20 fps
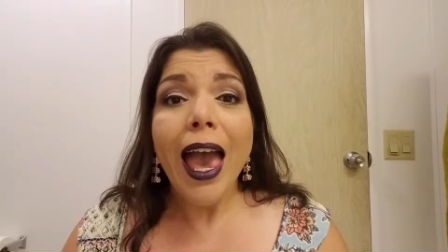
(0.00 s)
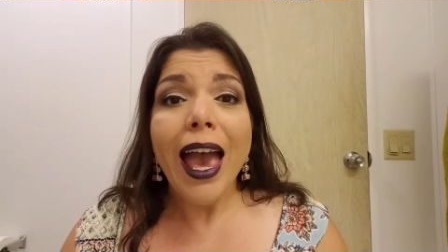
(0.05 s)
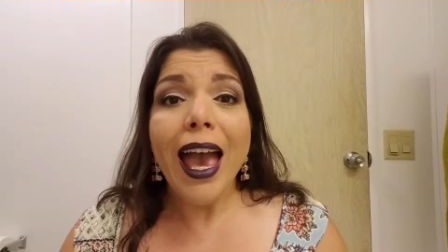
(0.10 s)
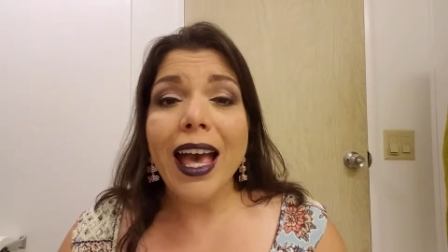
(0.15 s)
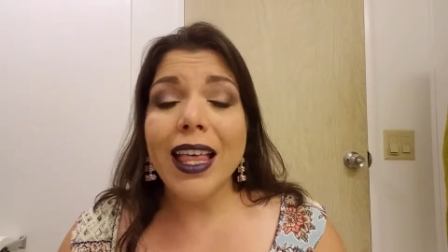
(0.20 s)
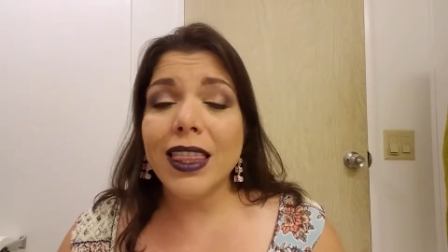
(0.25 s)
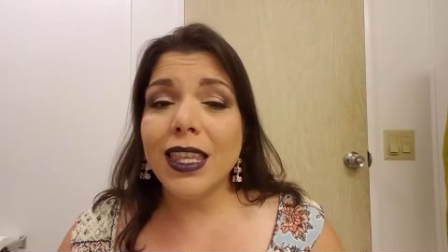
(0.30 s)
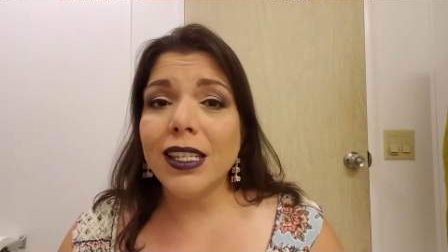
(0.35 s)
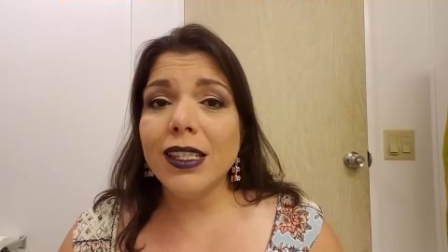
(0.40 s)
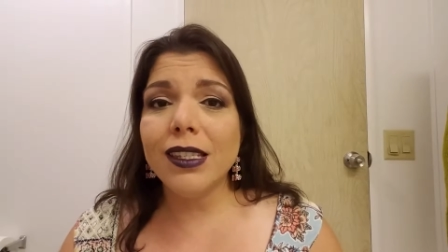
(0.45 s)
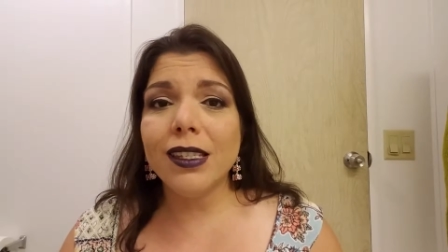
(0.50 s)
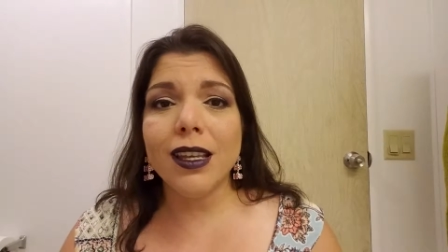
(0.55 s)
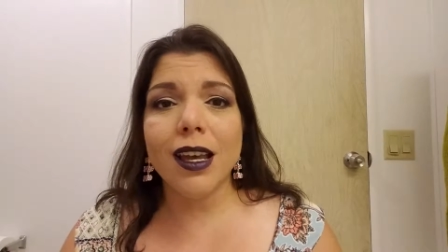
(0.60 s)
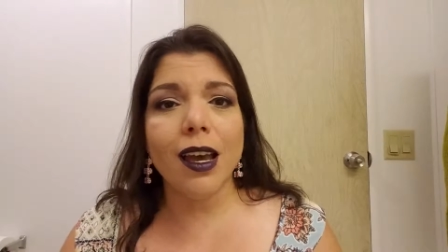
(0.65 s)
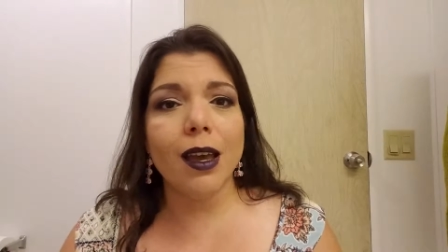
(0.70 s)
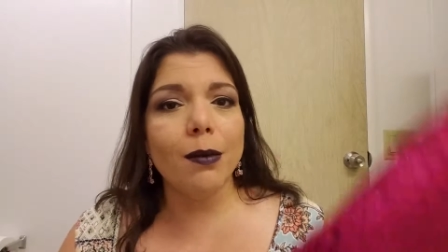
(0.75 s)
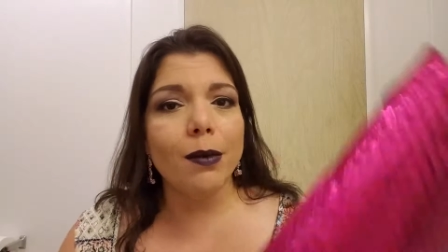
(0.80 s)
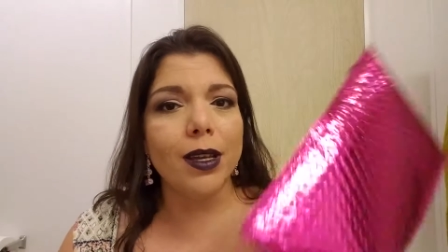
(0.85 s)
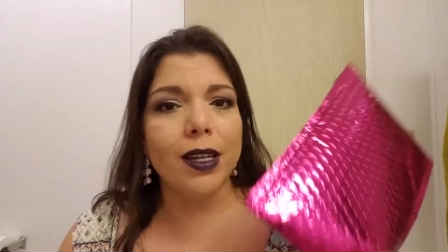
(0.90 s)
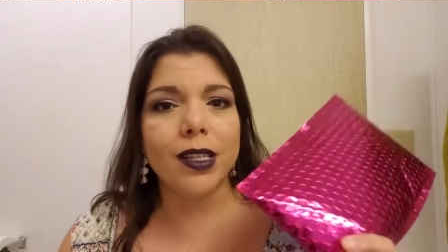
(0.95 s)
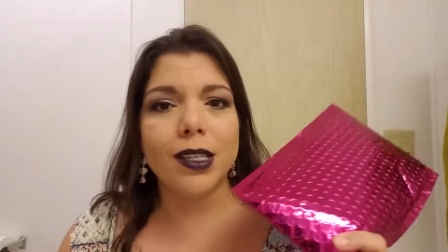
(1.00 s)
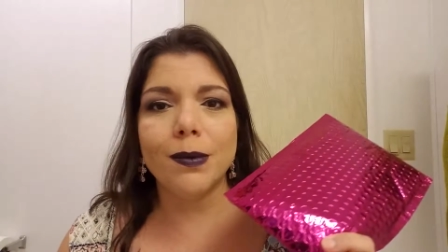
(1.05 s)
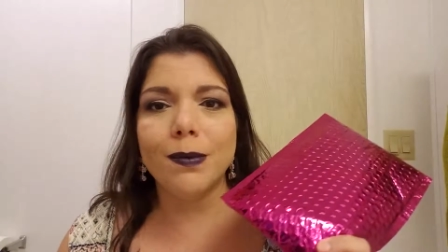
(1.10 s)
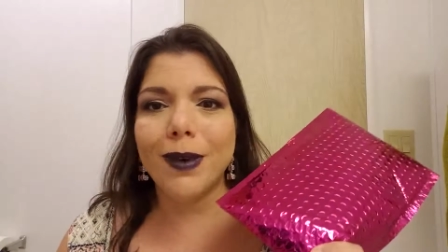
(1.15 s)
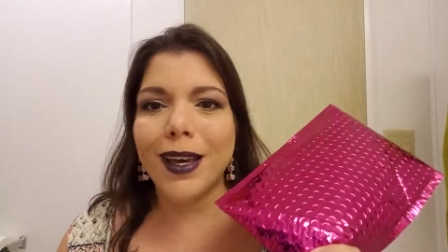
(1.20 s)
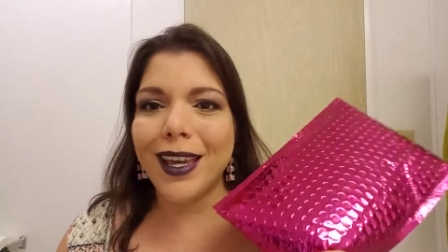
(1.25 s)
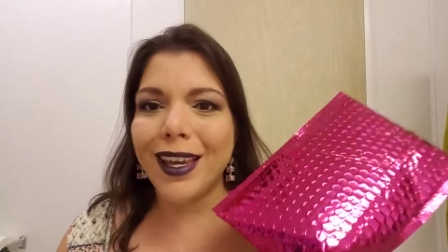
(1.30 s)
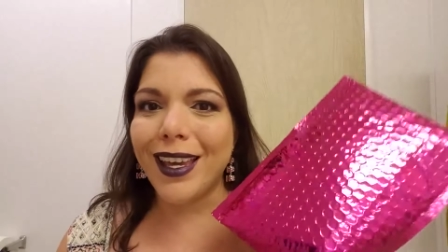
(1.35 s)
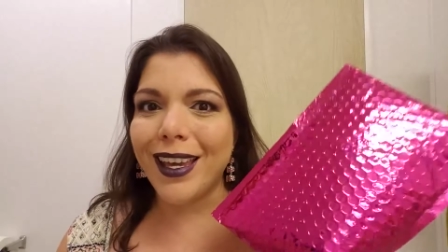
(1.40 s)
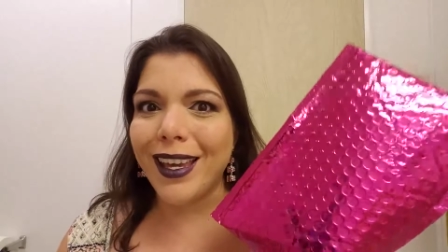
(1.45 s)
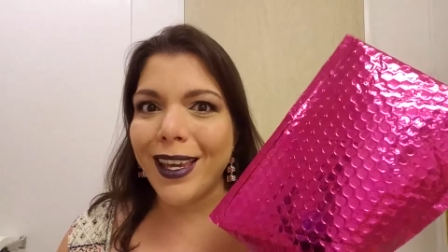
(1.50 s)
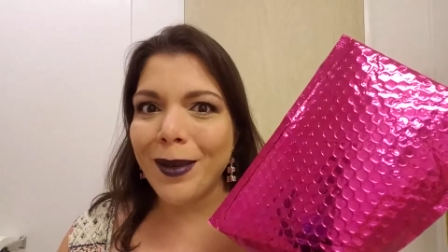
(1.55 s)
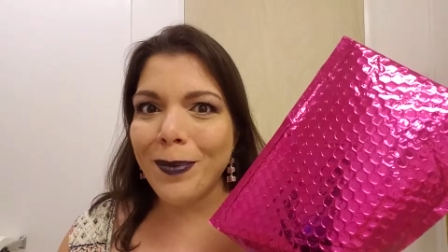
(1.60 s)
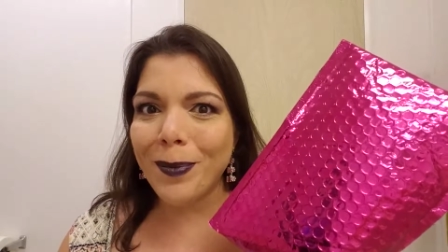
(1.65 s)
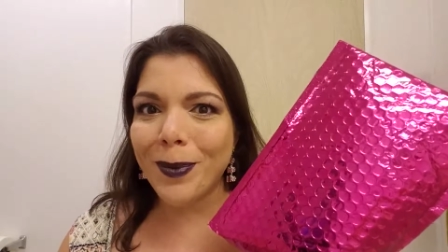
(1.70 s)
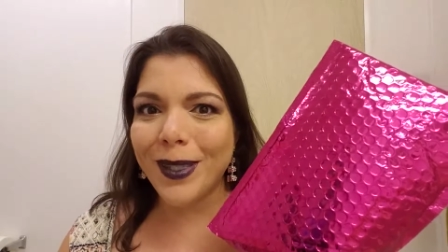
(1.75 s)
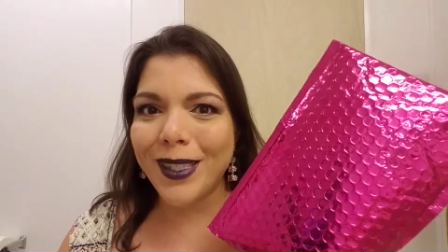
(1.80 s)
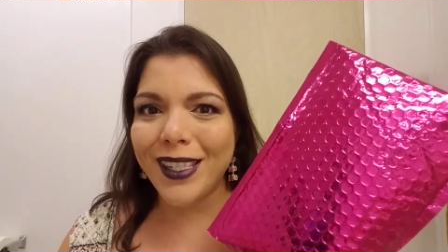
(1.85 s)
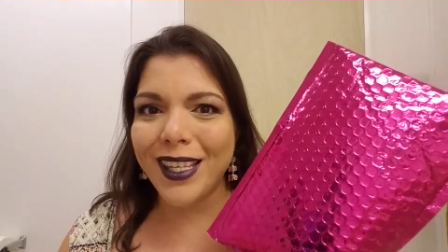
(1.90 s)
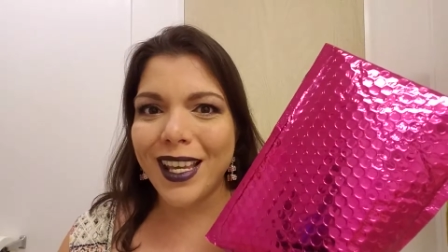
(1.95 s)
and this time it's my
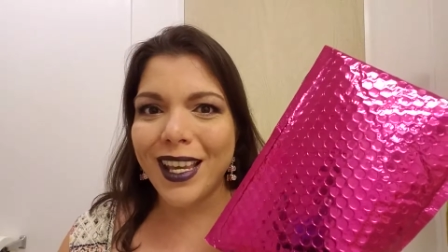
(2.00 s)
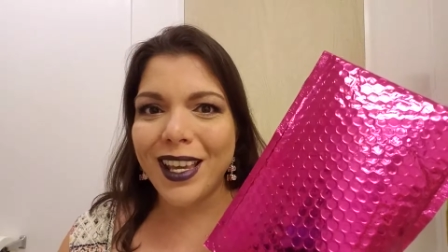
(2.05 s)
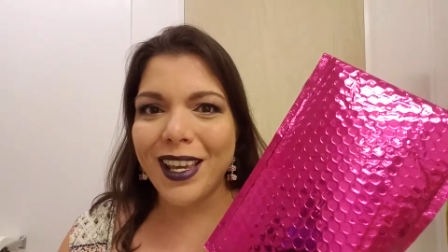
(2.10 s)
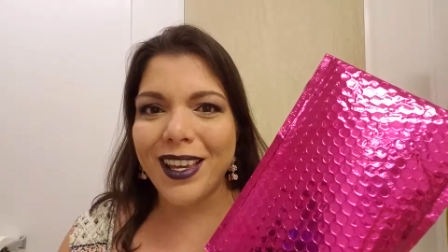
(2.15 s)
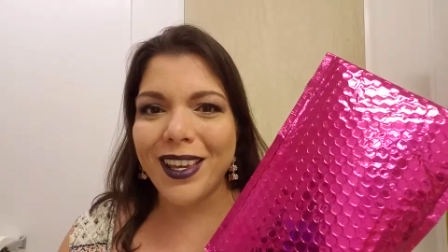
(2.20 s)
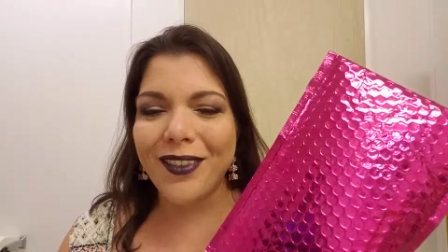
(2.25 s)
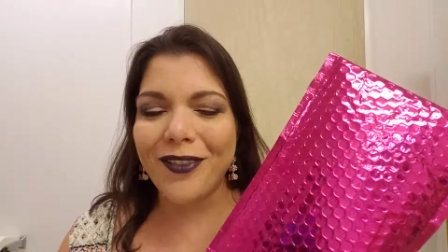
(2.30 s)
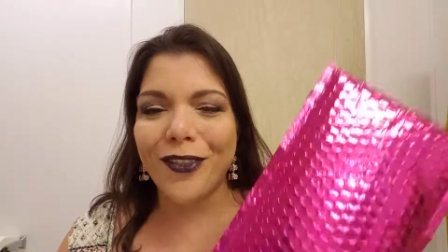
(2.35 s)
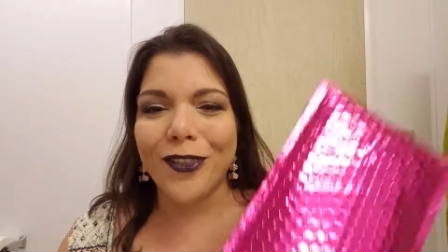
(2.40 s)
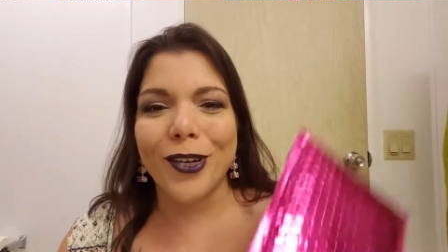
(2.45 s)
Ipsy